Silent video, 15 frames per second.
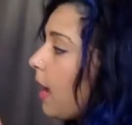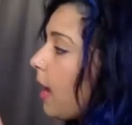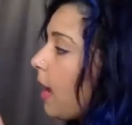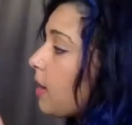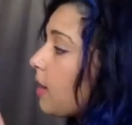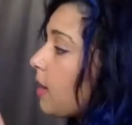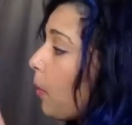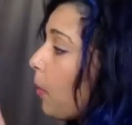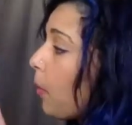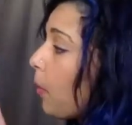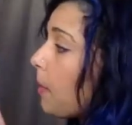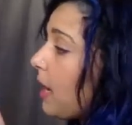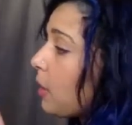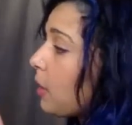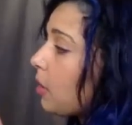And I
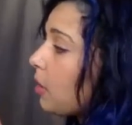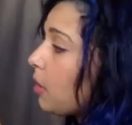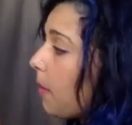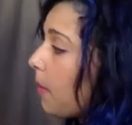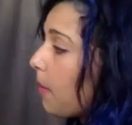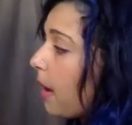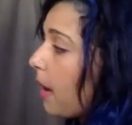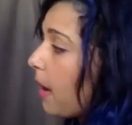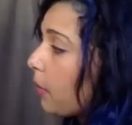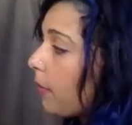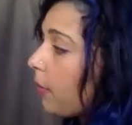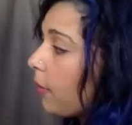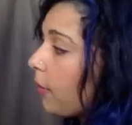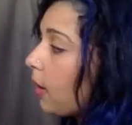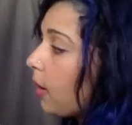want to make sure that my
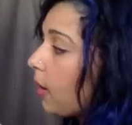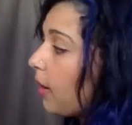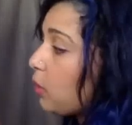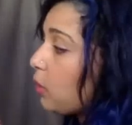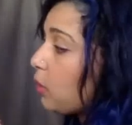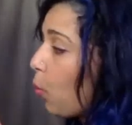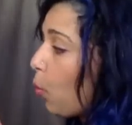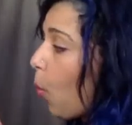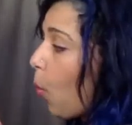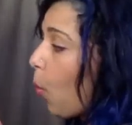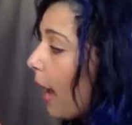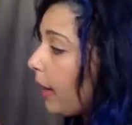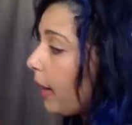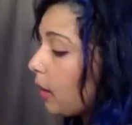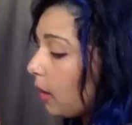river gets
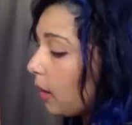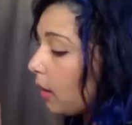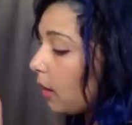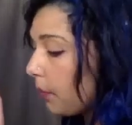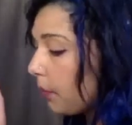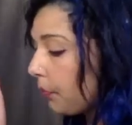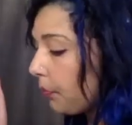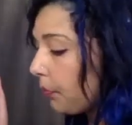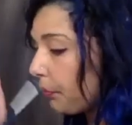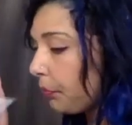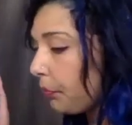wider